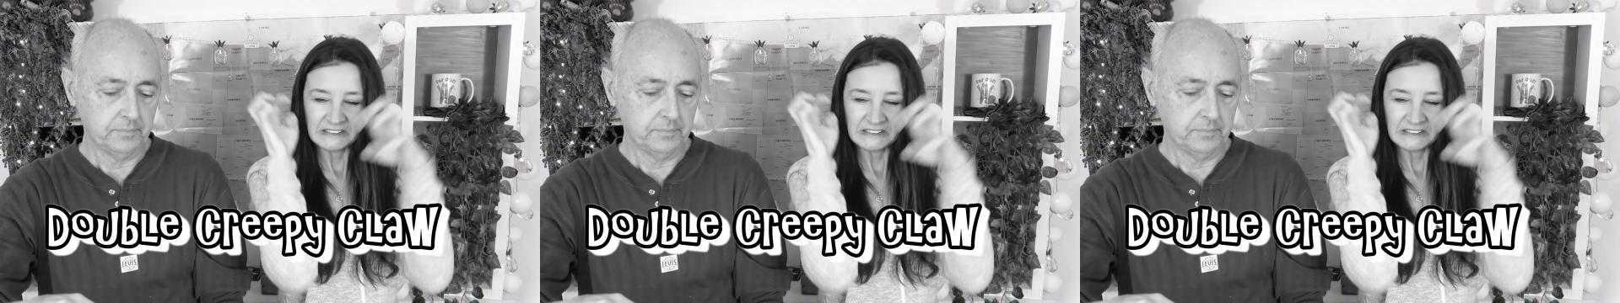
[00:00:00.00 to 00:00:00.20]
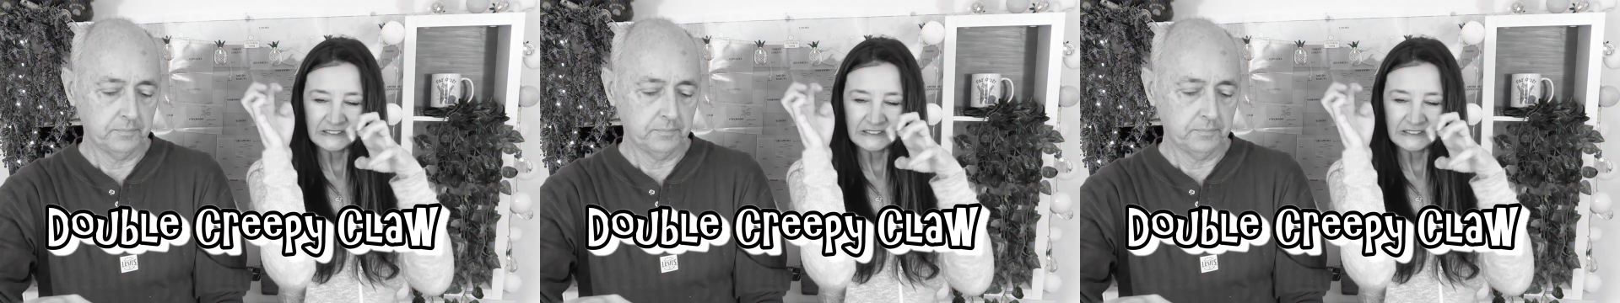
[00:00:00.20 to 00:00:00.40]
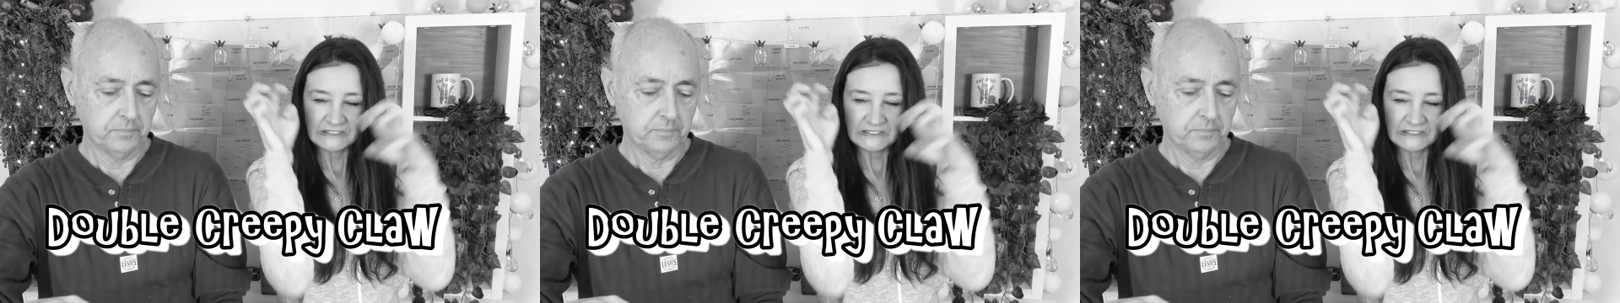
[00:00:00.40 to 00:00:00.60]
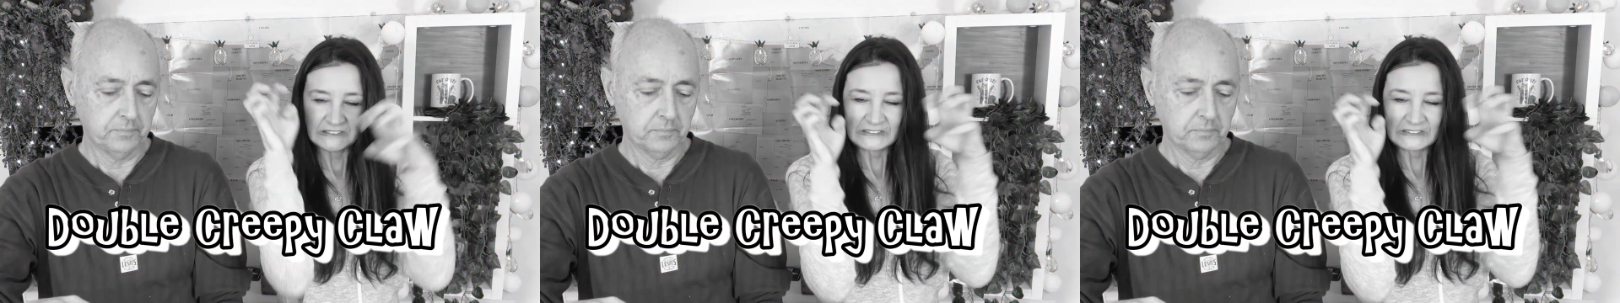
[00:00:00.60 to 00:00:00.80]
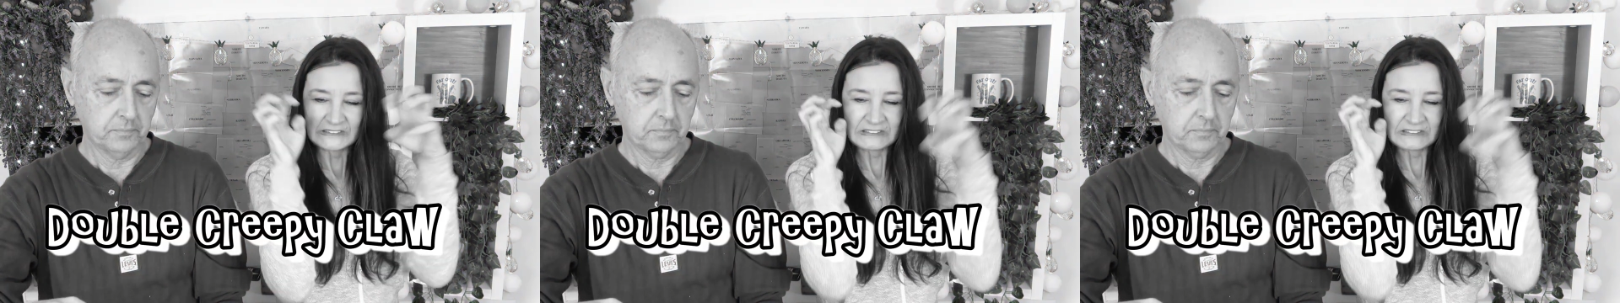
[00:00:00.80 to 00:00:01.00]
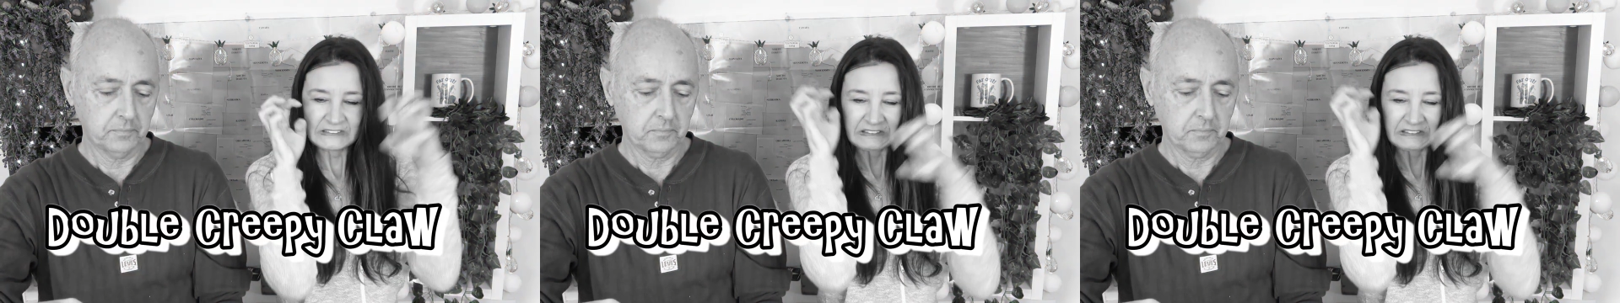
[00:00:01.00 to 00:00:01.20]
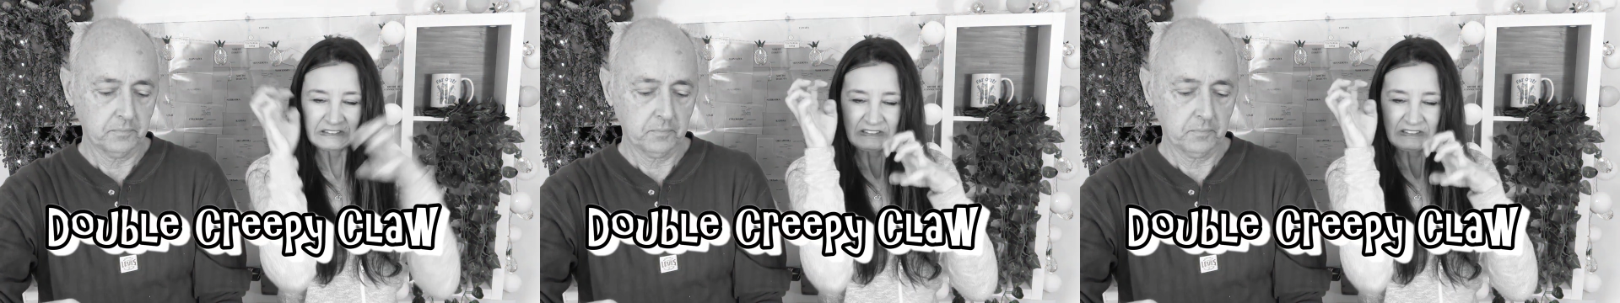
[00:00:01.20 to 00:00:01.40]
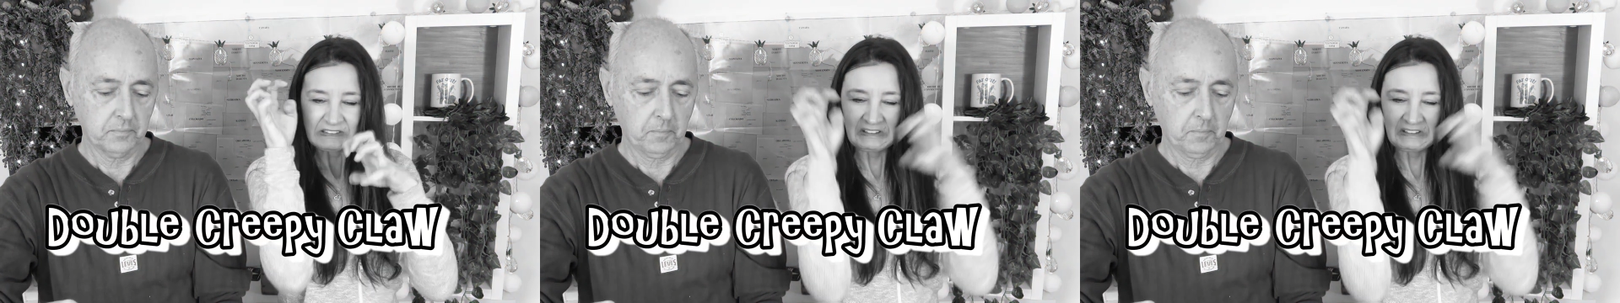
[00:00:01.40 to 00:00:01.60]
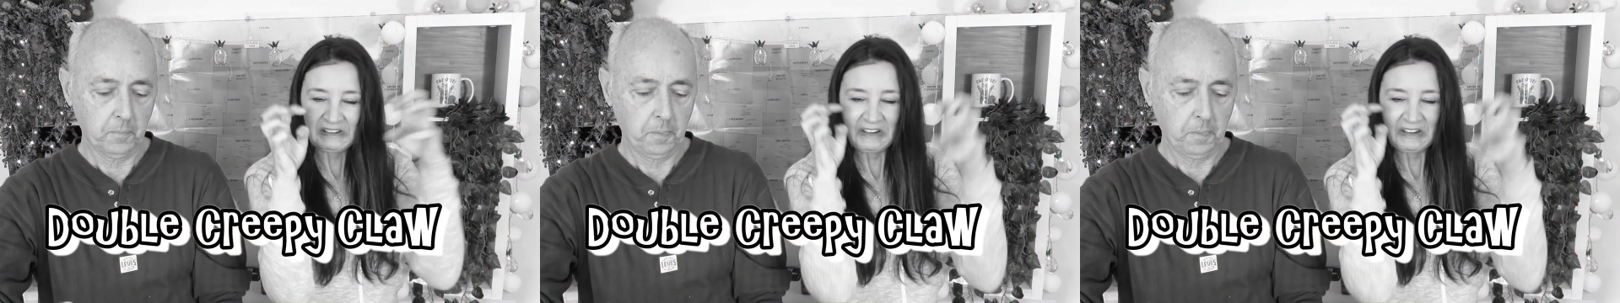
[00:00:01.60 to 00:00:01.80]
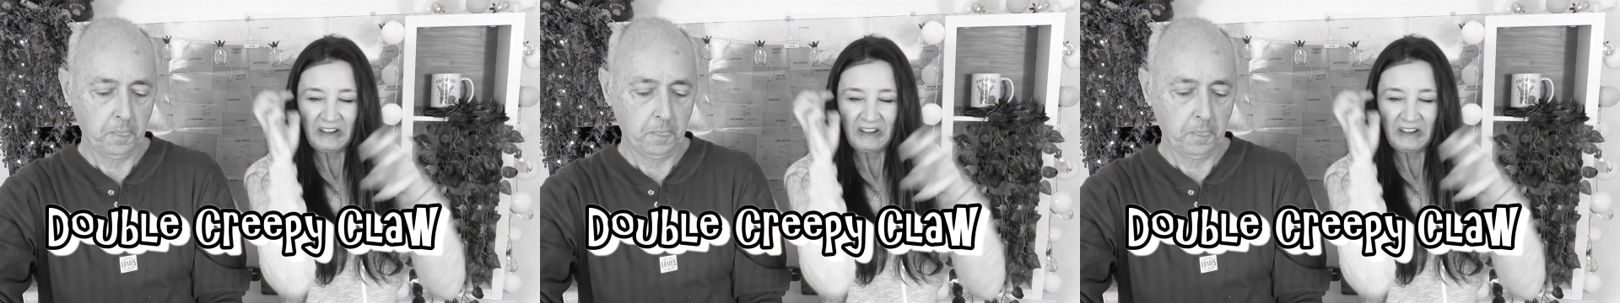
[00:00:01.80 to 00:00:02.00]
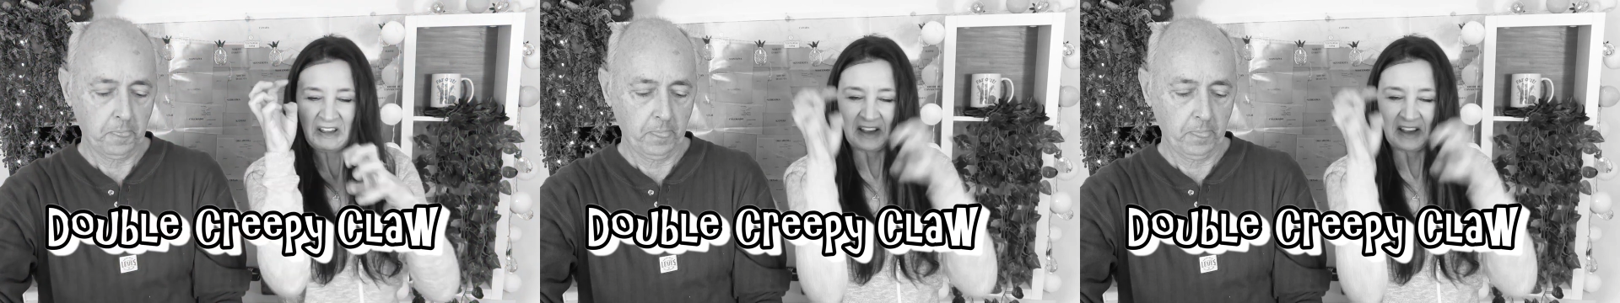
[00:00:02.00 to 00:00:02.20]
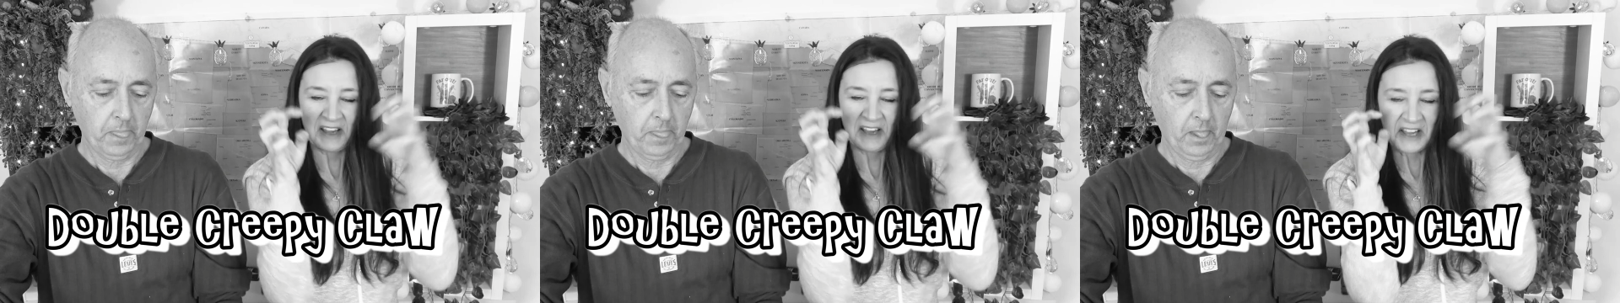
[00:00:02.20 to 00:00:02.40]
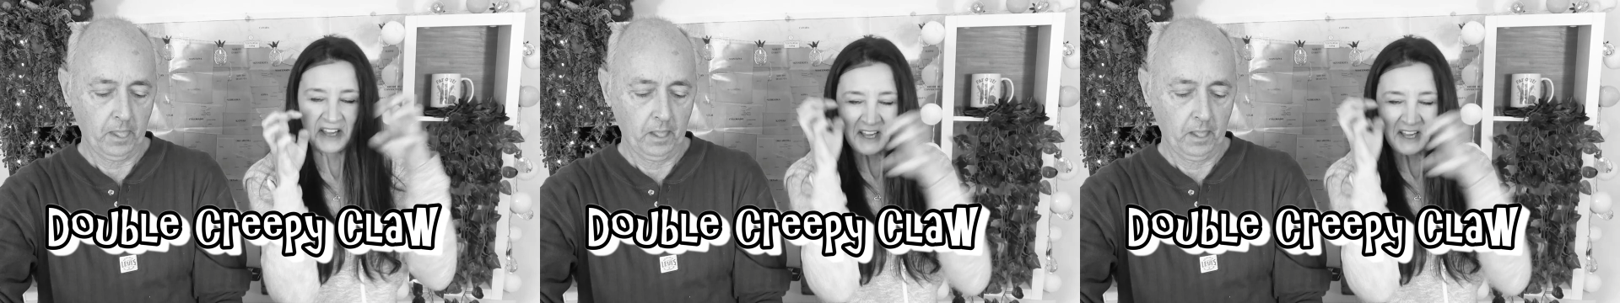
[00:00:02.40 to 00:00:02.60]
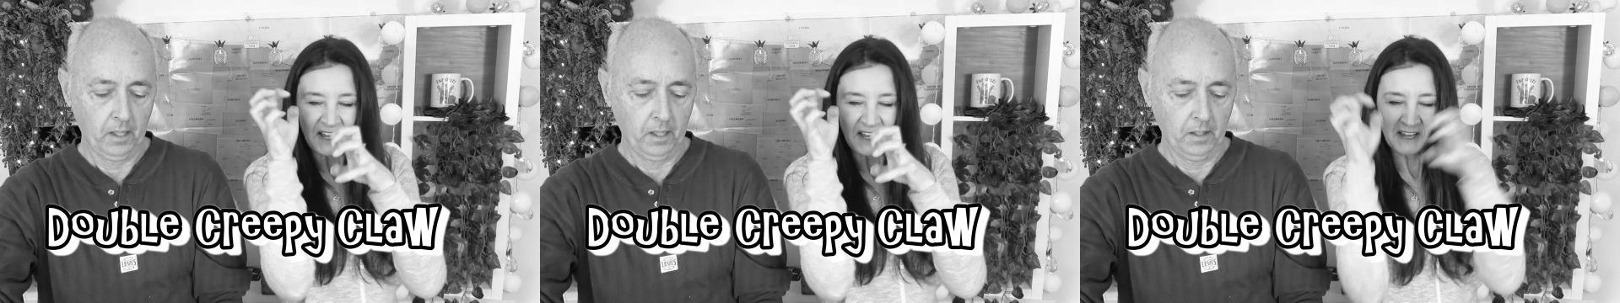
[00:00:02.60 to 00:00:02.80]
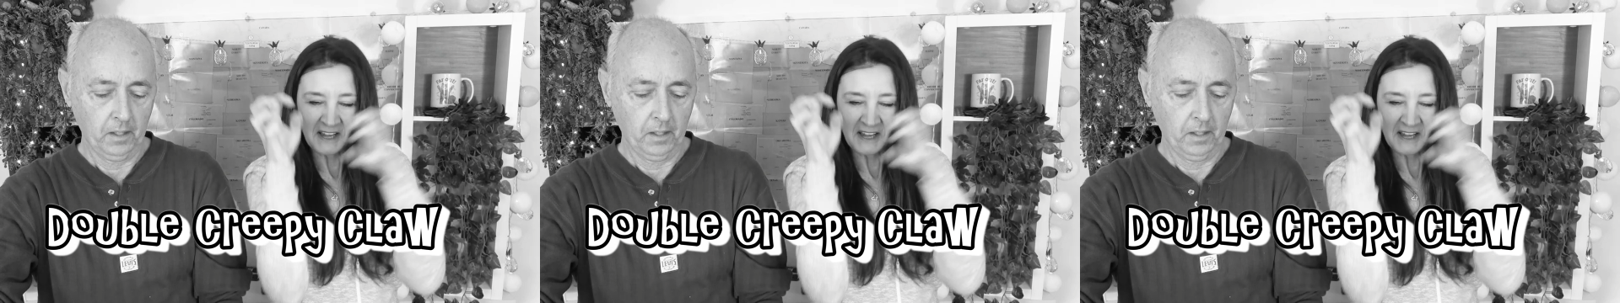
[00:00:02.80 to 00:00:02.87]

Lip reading: [no speech]